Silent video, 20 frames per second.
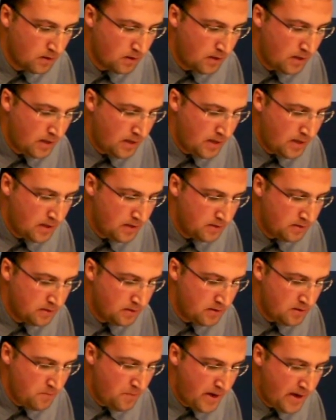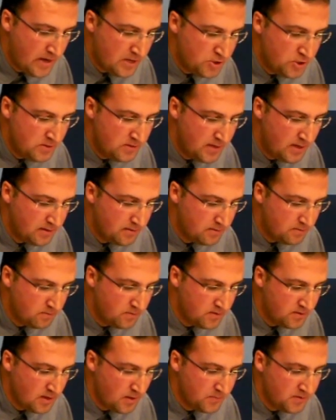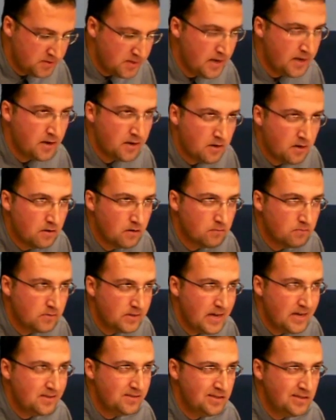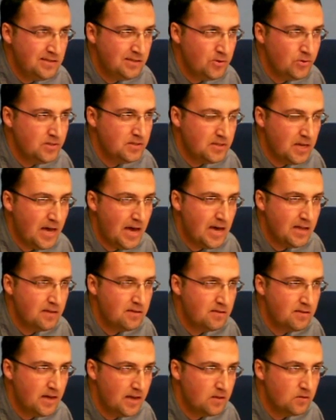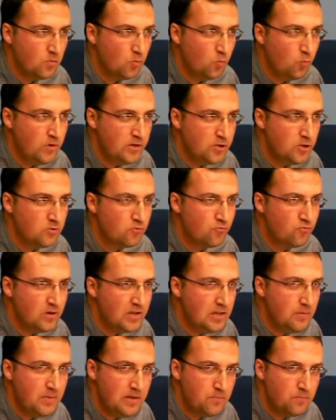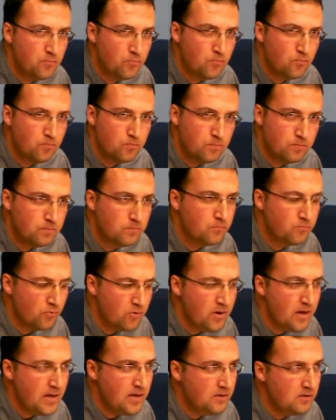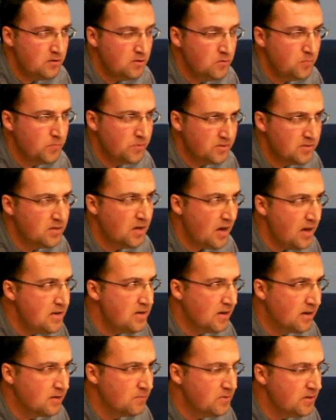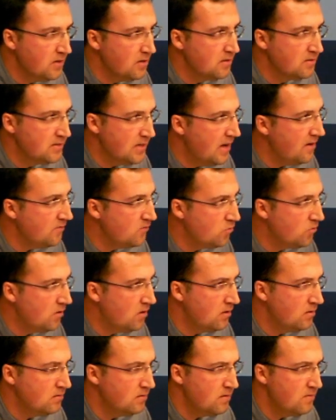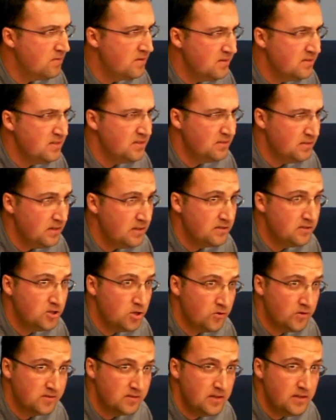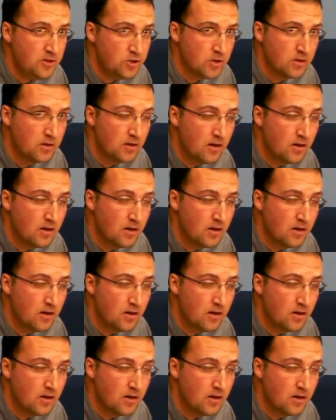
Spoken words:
And imagine that some senator gets into his head that we should really be praying to Poseidon because, after all, this is his jurisdiction.